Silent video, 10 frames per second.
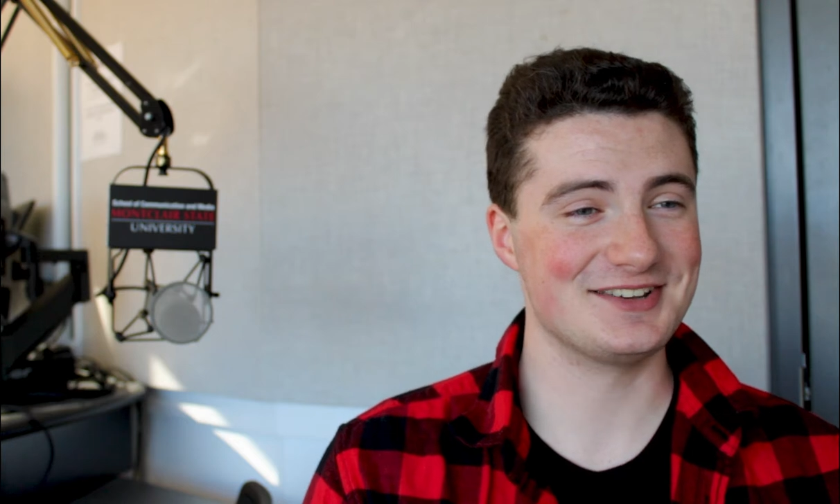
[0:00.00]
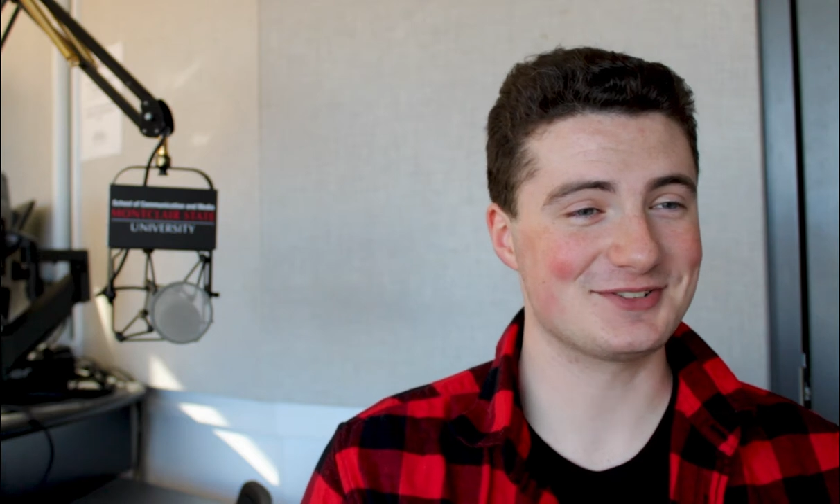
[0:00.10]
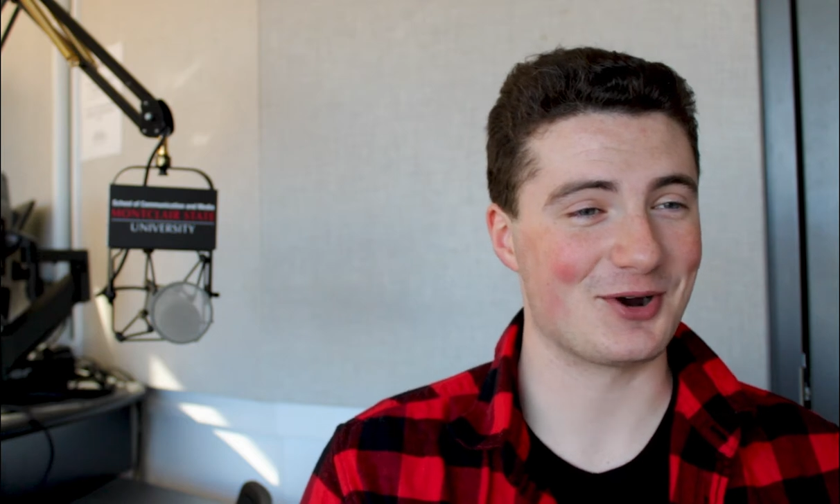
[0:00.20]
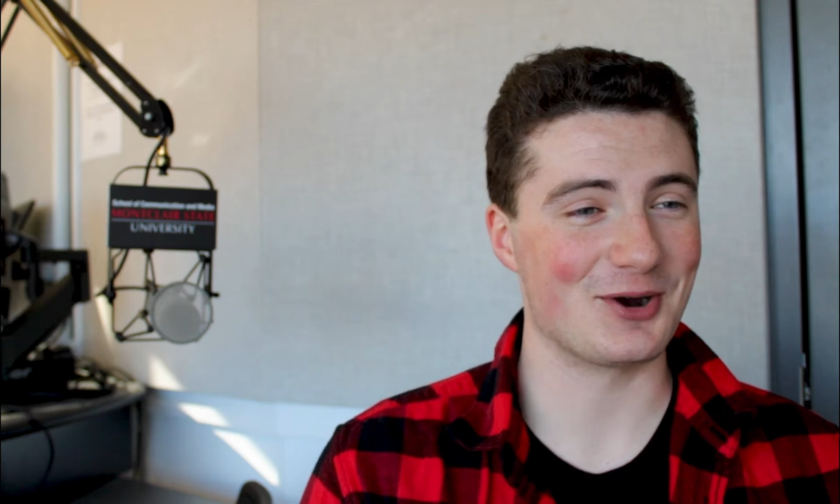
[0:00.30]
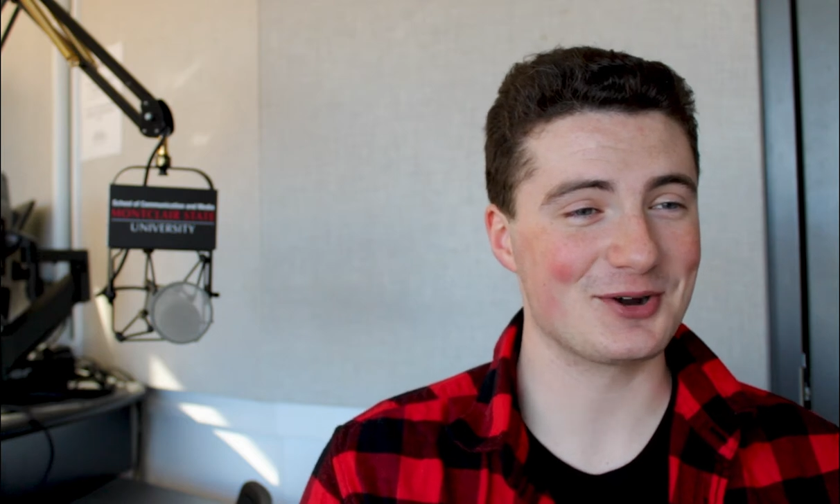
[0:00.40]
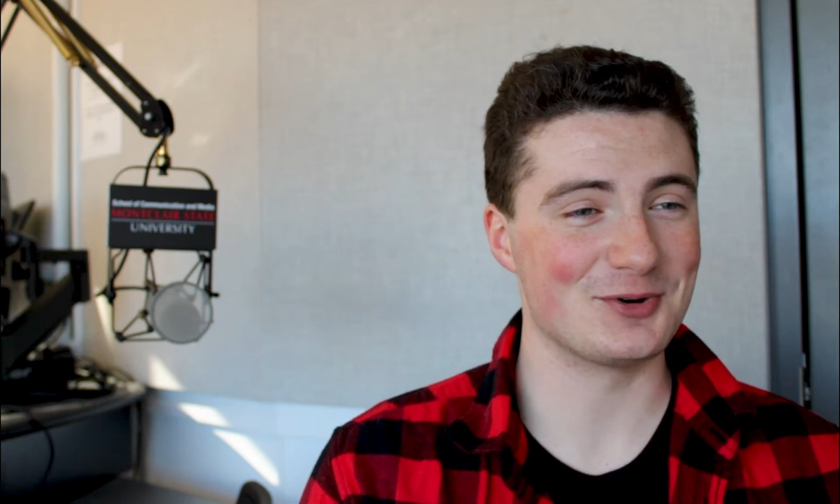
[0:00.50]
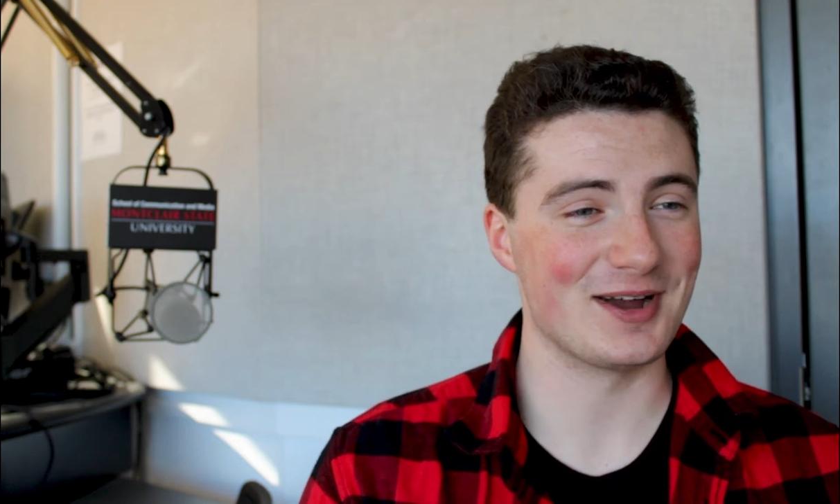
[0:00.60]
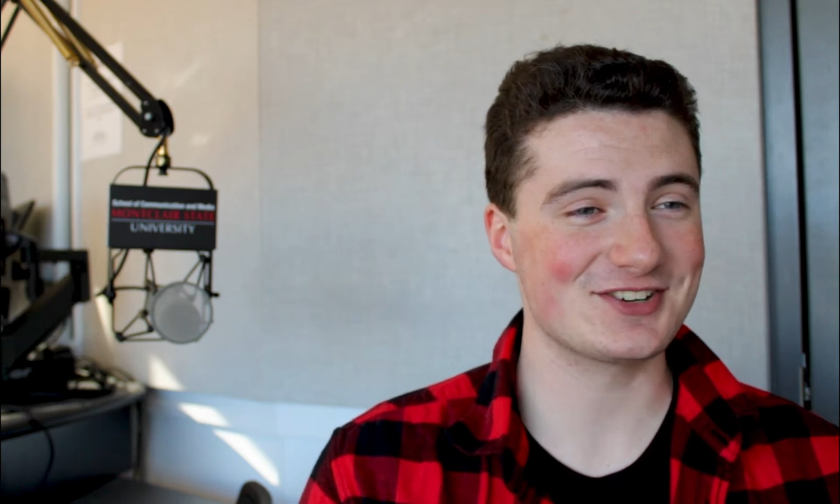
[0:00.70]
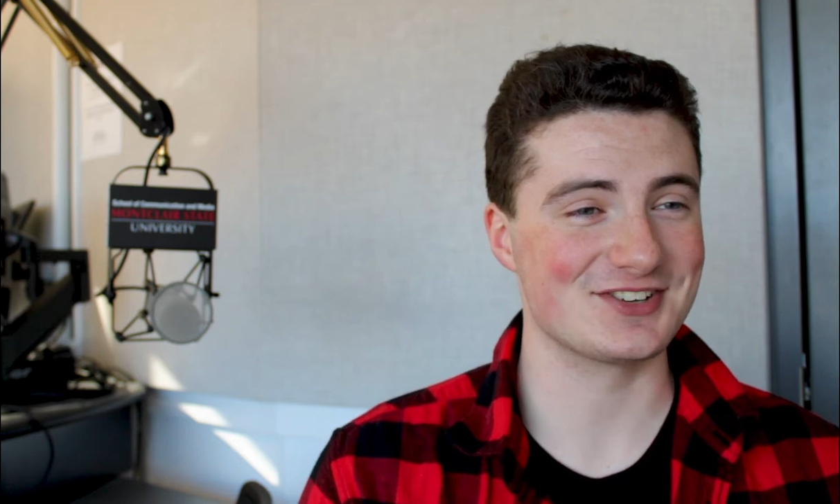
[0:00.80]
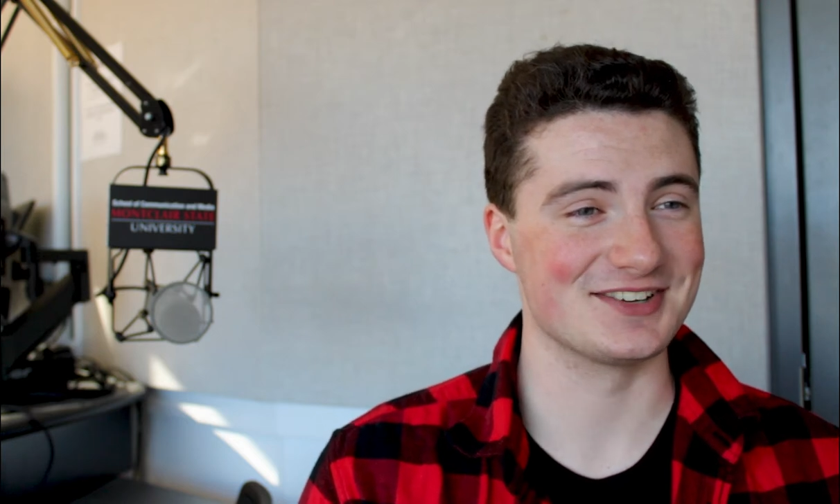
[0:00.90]
These are hard
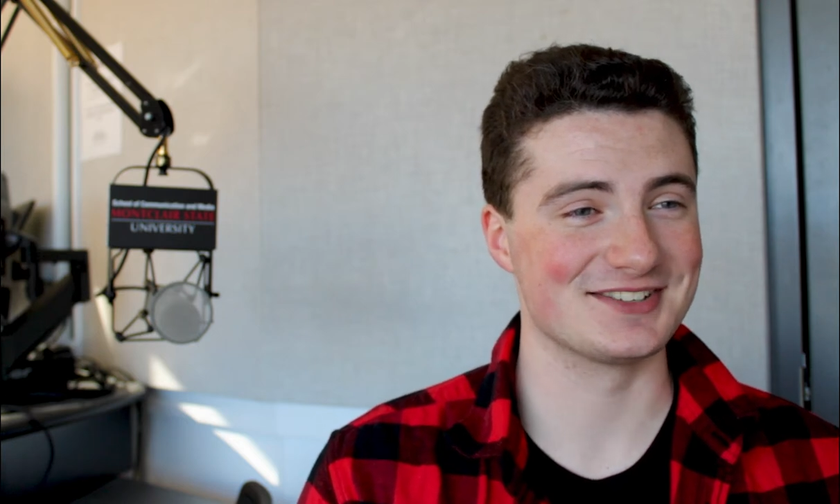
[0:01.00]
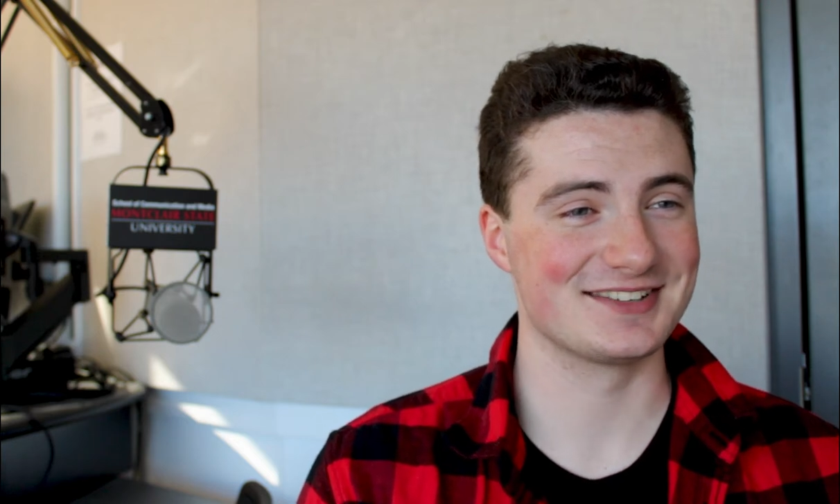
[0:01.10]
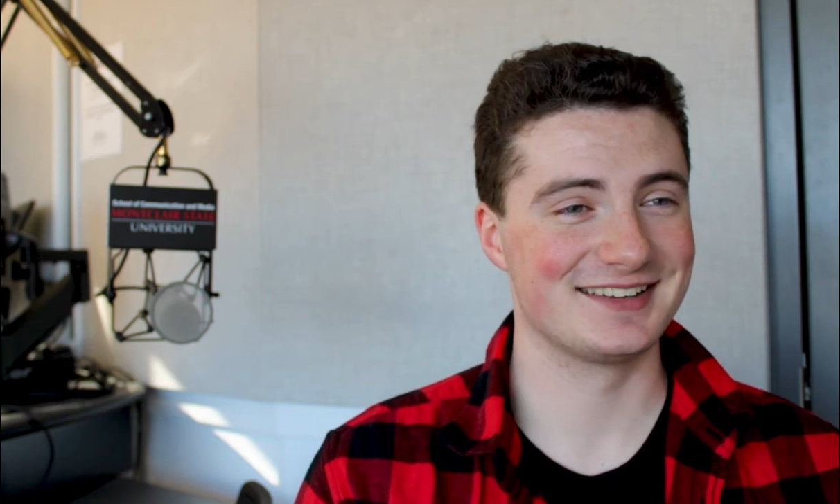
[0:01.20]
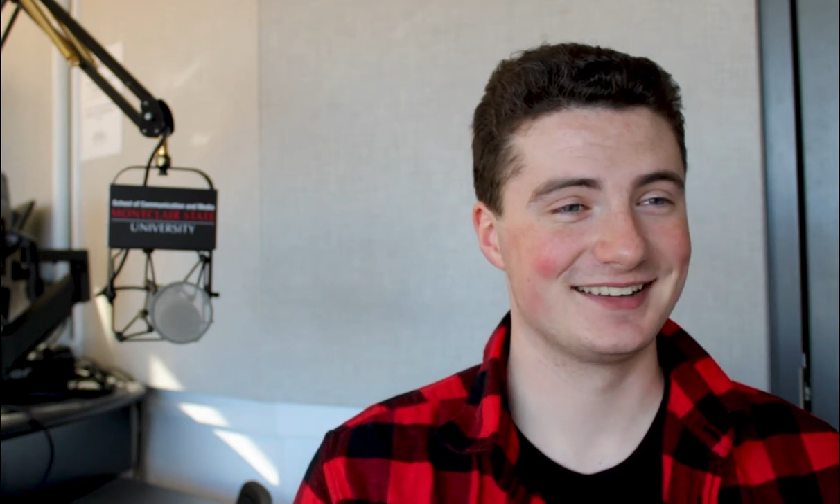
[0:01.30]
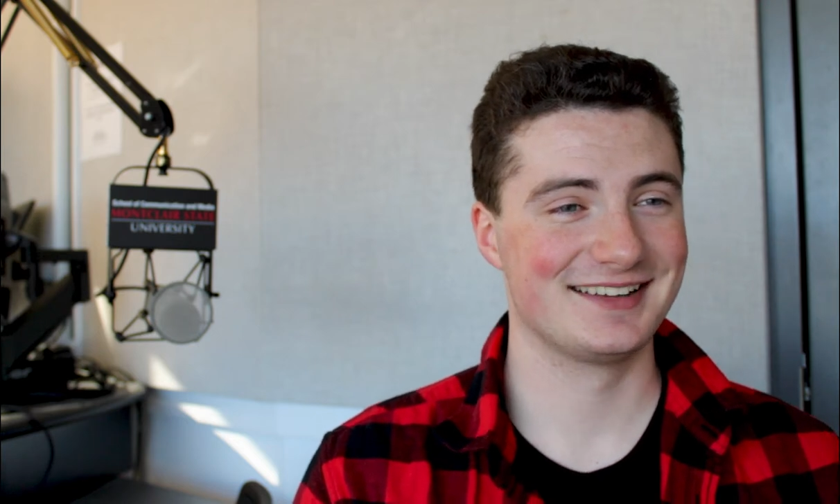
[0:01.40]
questions.